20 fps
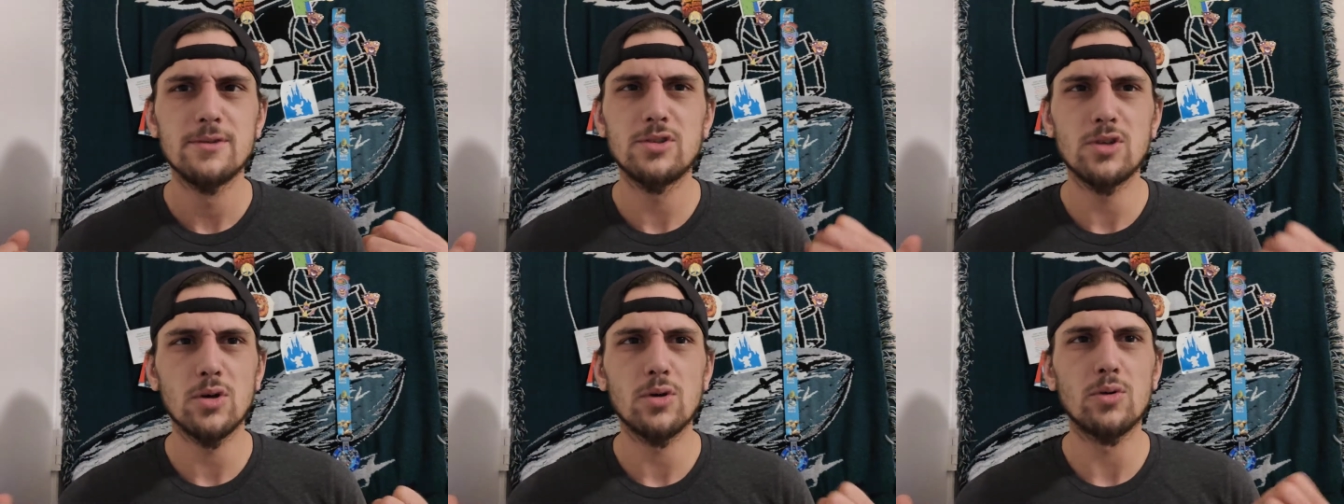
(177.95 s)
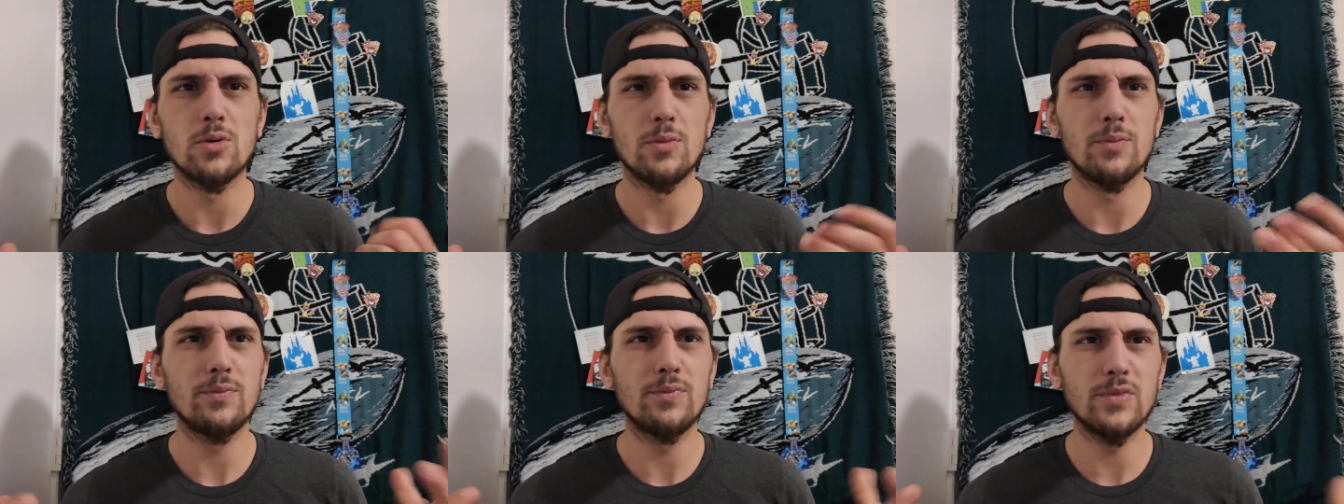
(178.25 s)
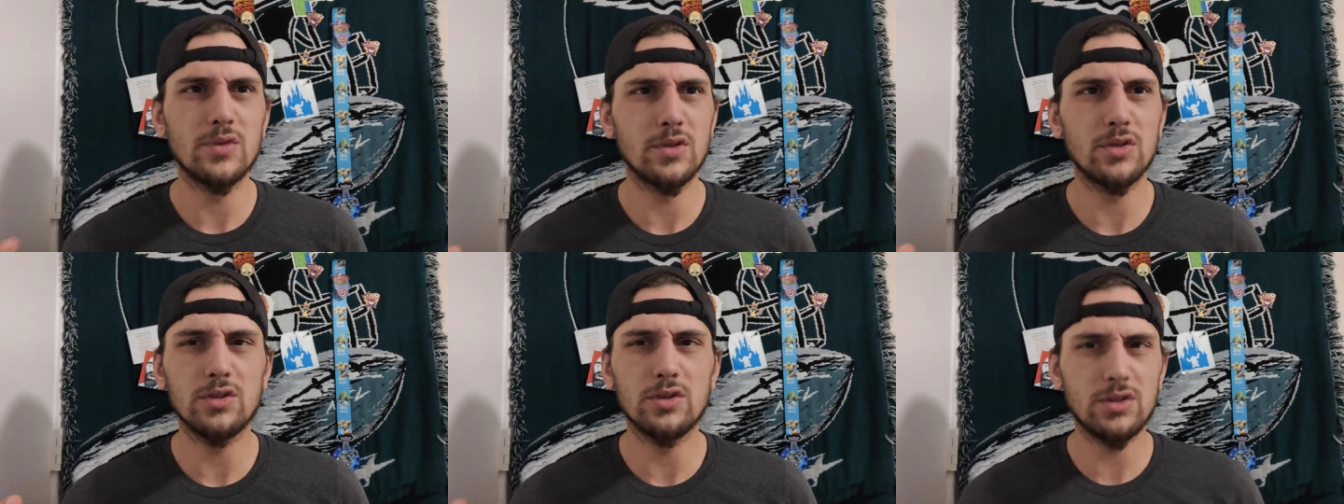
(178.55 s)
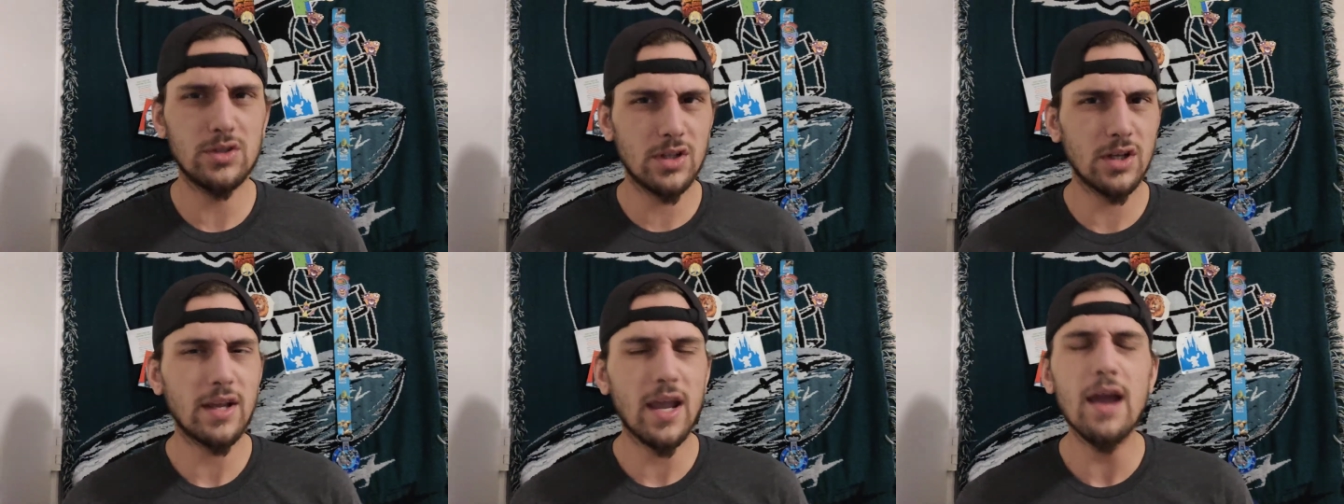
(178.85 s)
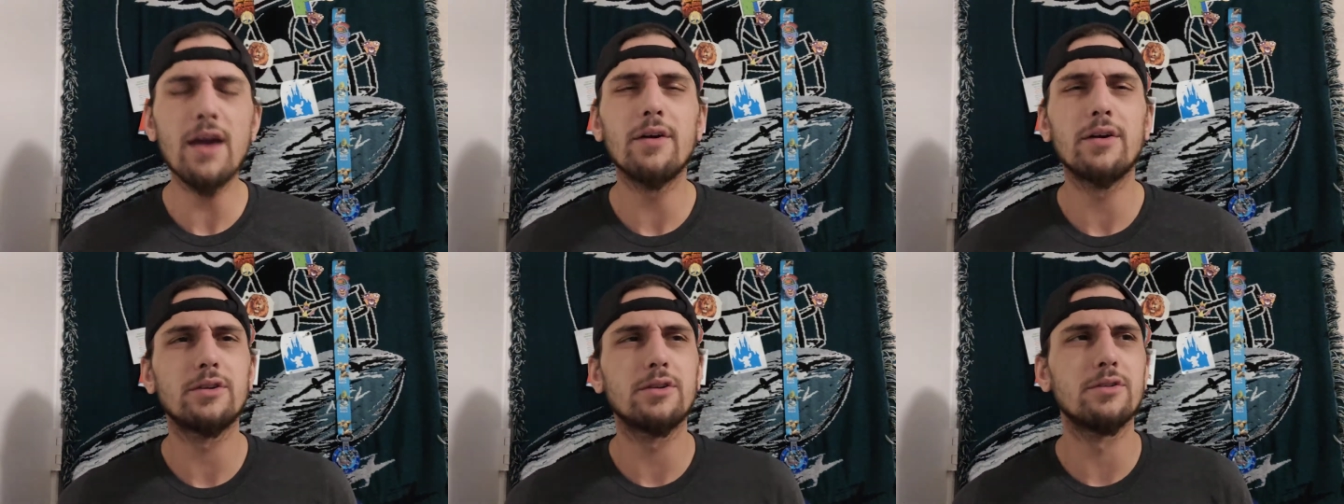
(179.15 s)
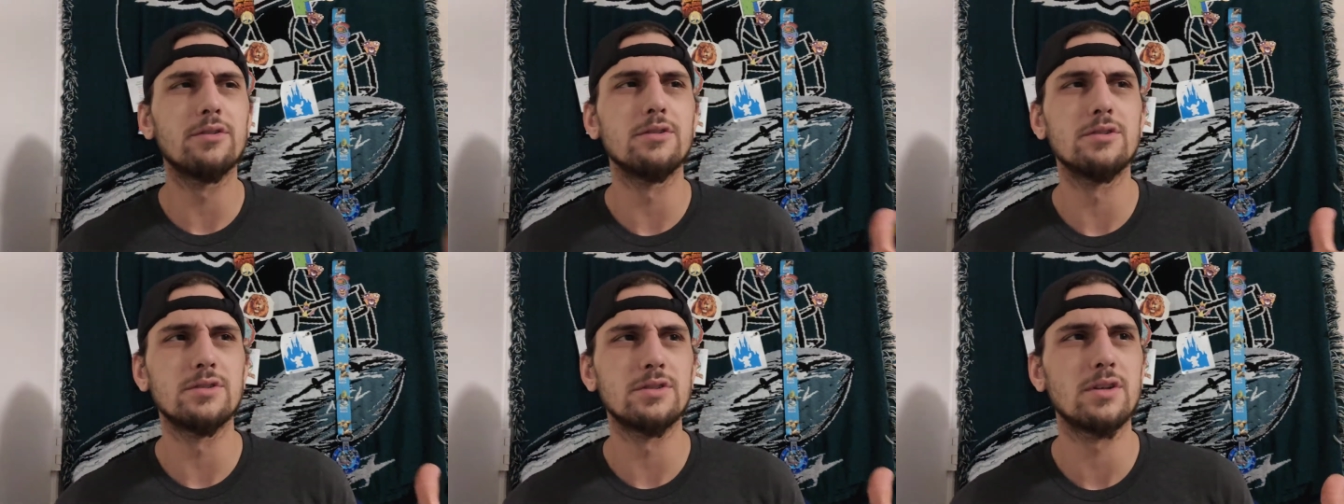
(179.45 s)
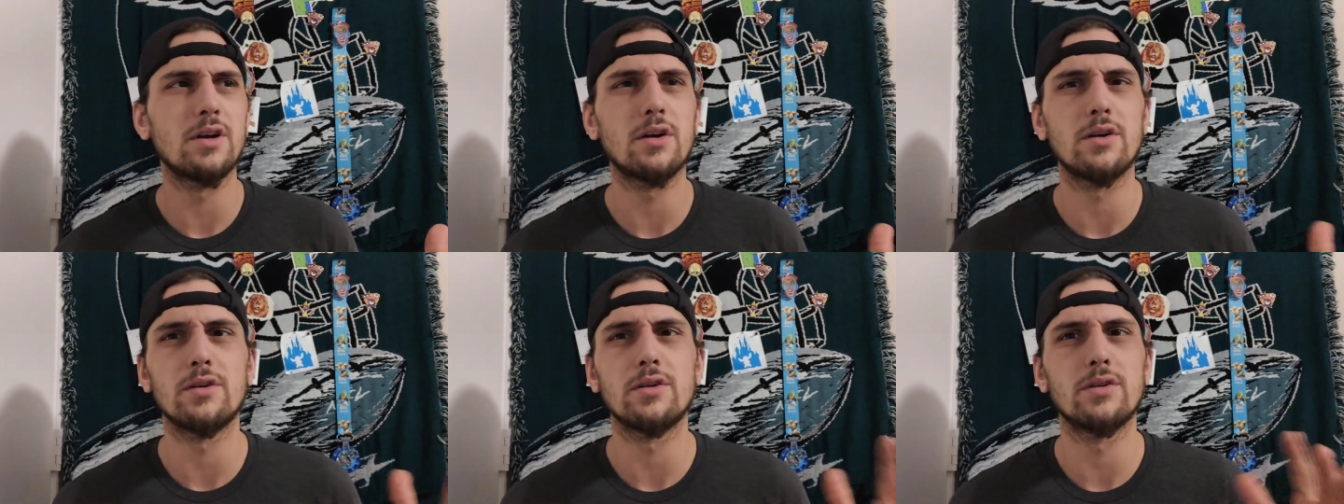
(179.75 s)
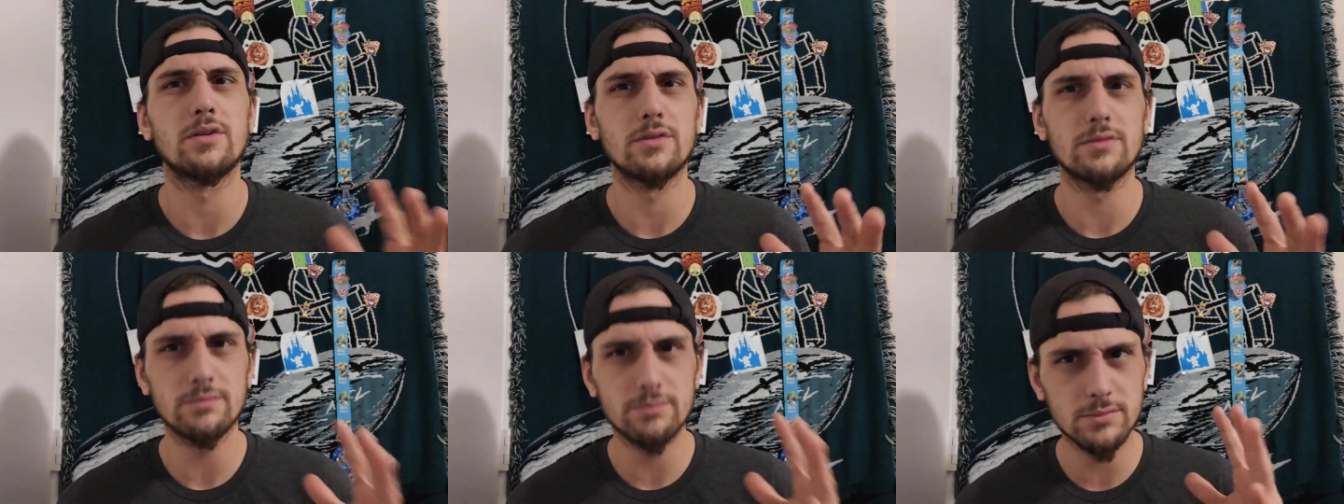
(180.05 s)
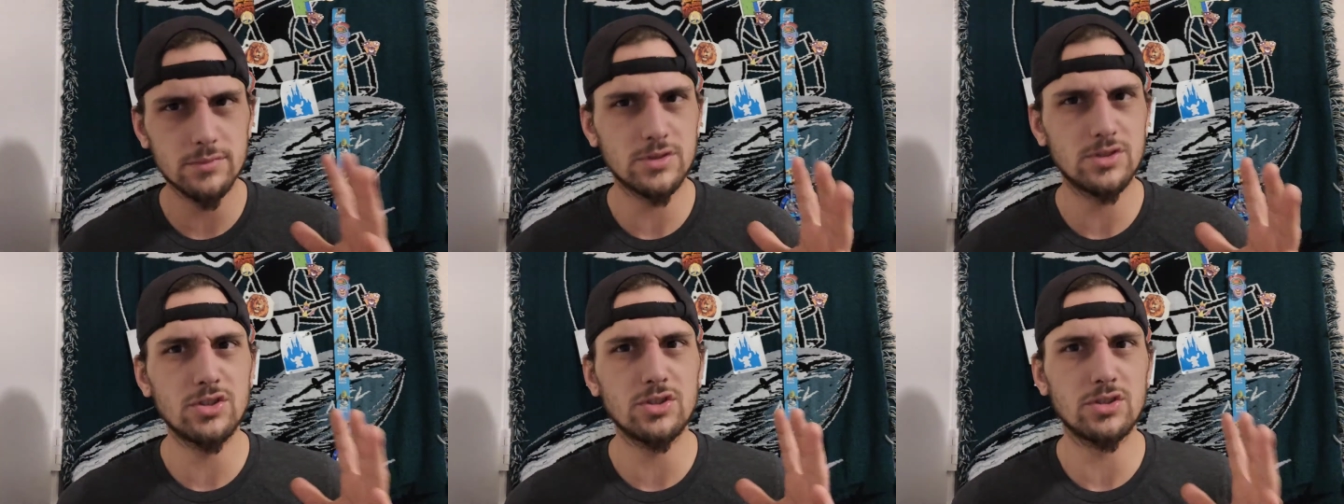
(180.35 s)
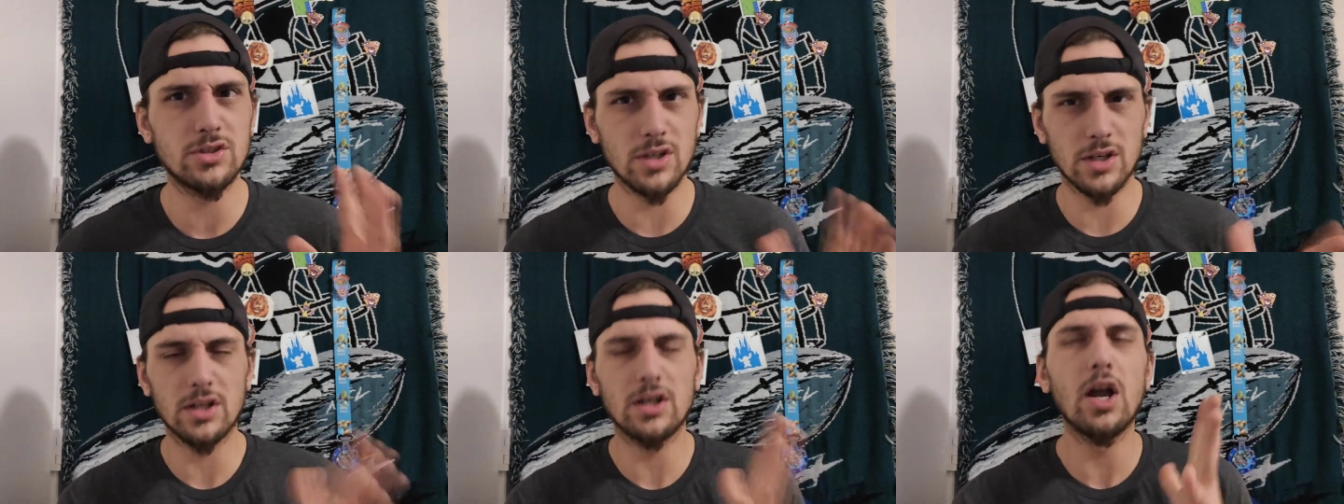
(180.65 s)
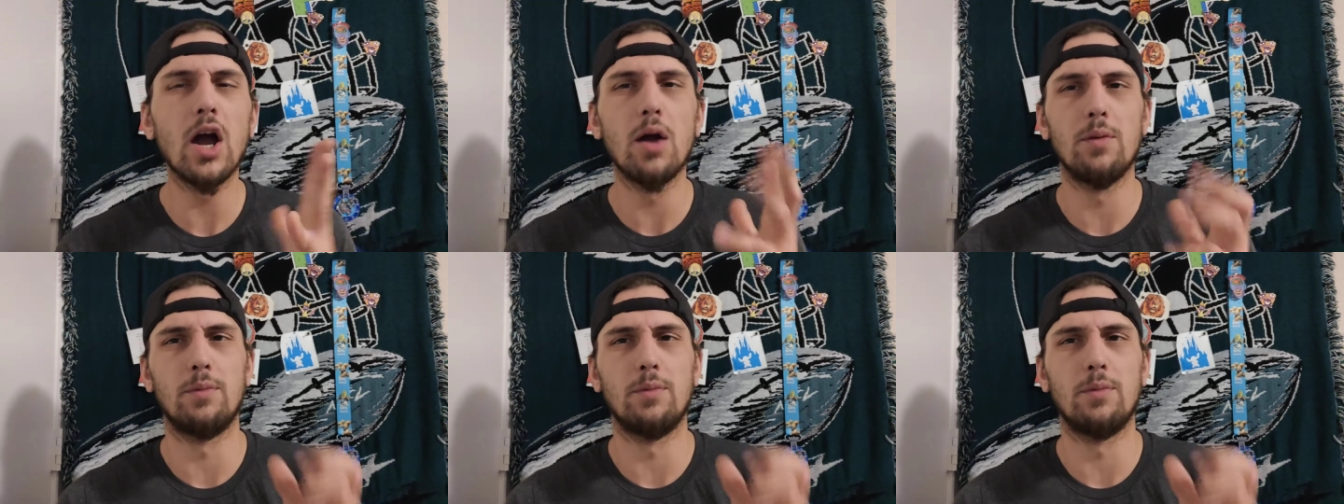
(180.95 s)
so the characters are just gonna